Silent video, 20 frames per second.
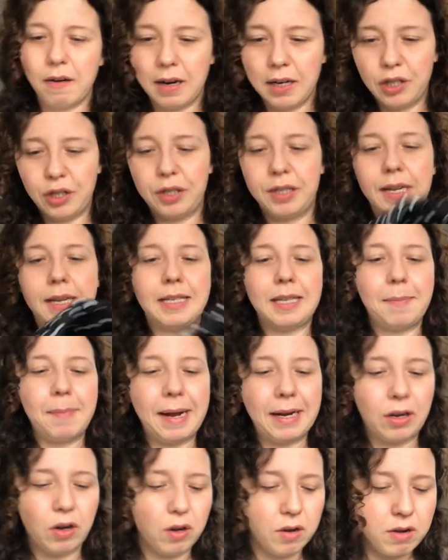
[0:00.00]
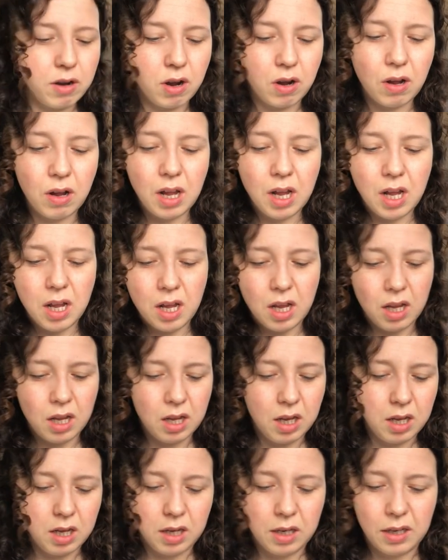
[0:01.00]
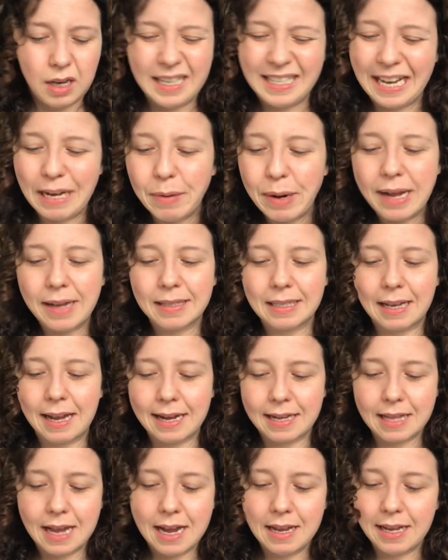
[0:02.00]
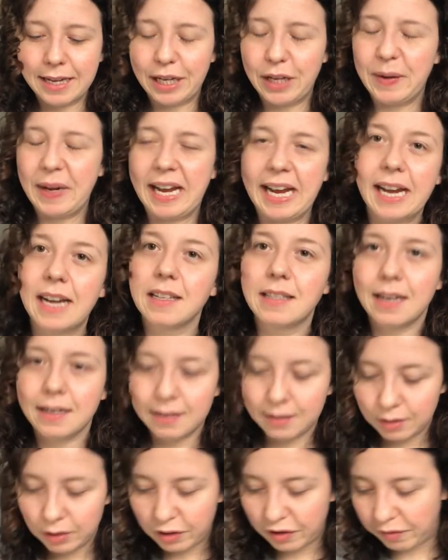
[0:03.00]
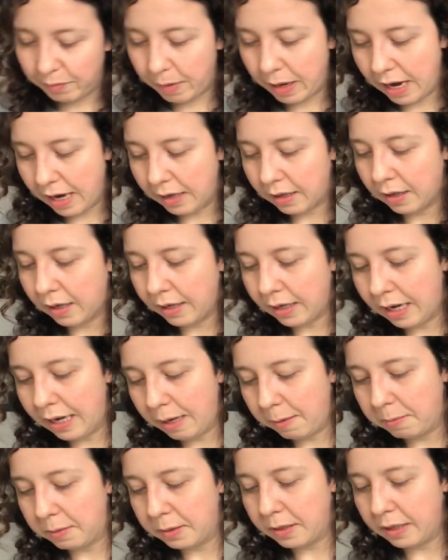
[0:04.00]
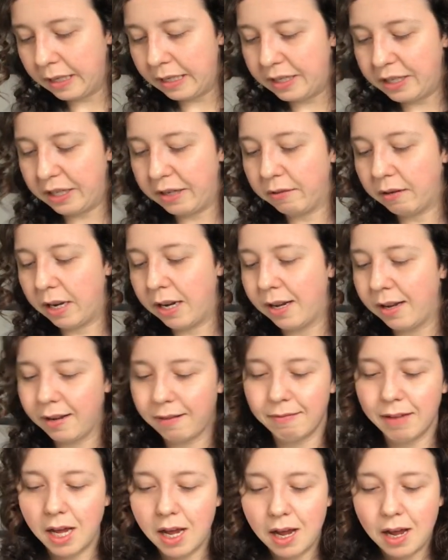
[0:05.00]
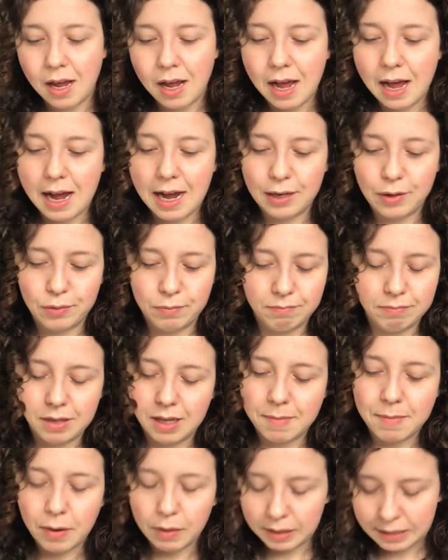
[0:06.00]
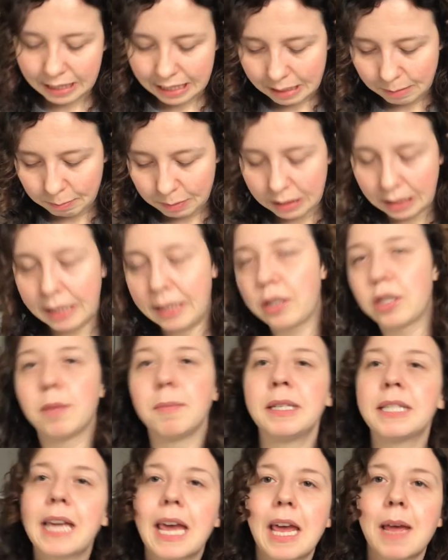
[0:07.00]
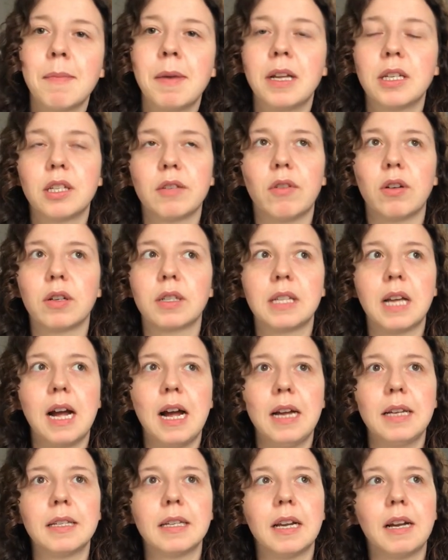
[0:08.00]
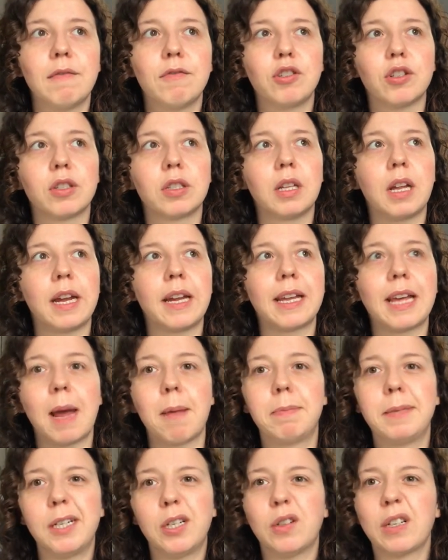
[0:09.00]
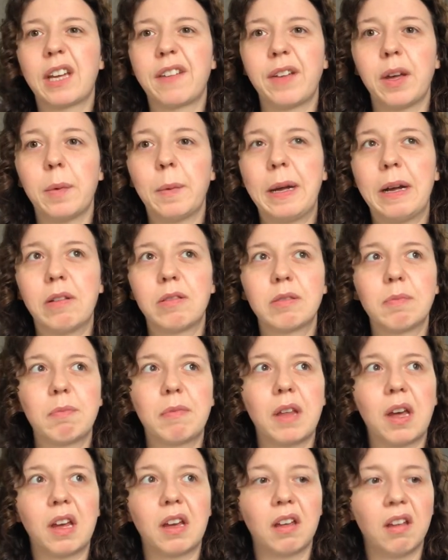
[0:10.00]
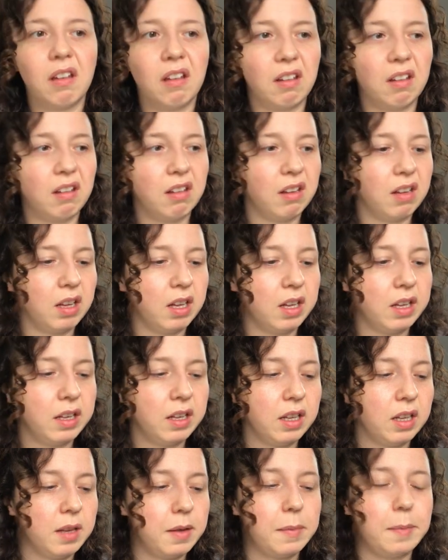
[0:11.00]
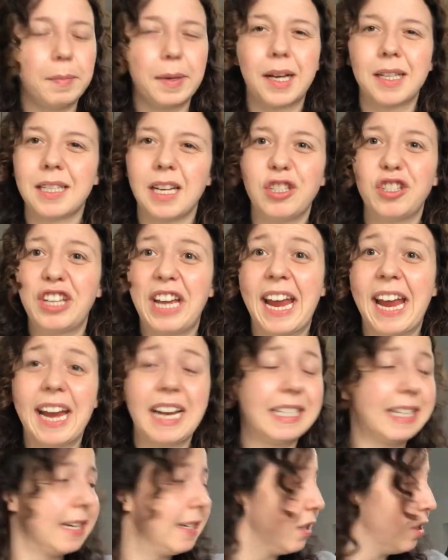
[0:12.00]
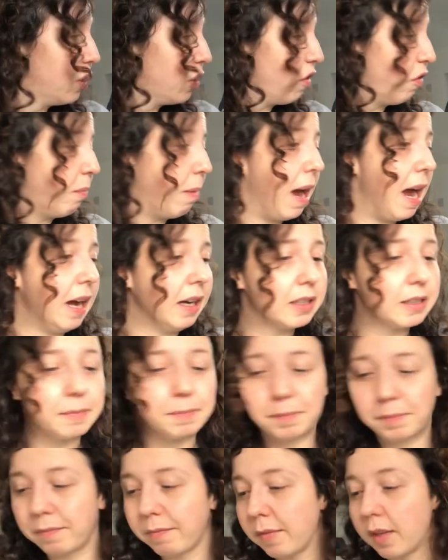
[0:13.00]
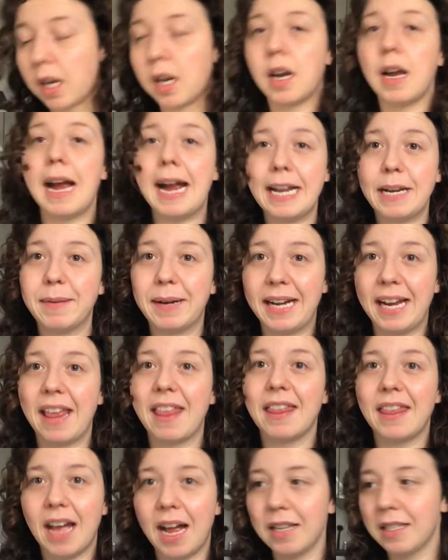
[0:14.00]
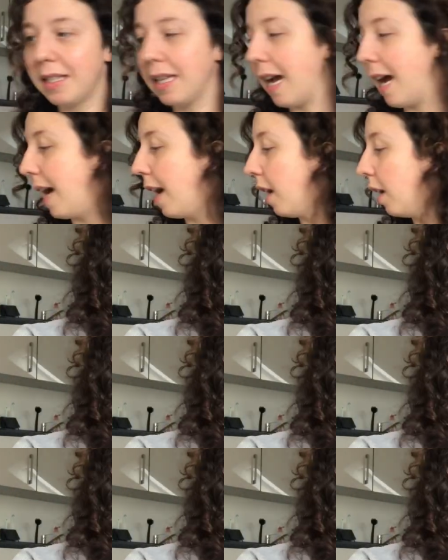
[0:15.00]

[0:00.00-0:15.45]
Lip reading: I should send it back or not. Is anyone else like that? Like, you hate sending stuff back? Like, I absolutely do. Like, the amount of times, like, something's came and it's the wrong size and I've just, like, kept it or give it away or something. Because I just hate sending stuff back. Anyway, that's that.